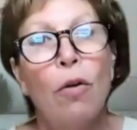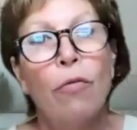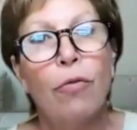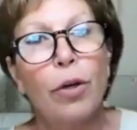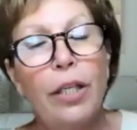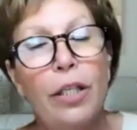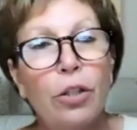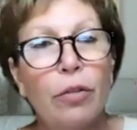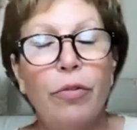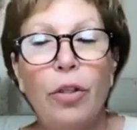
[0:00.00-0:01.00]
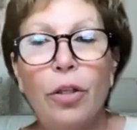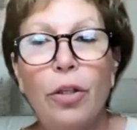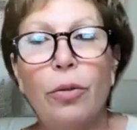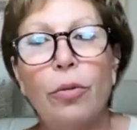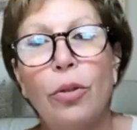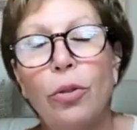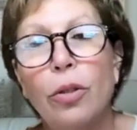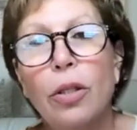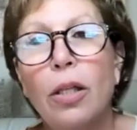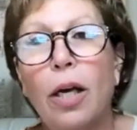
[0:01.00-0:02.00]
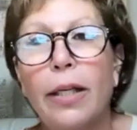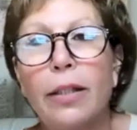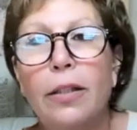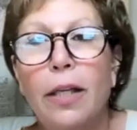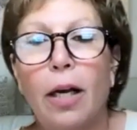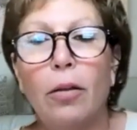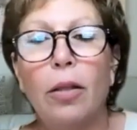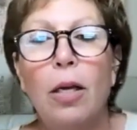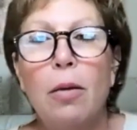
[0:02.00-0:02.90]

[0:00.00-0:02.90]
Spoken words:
For each of you, your clientele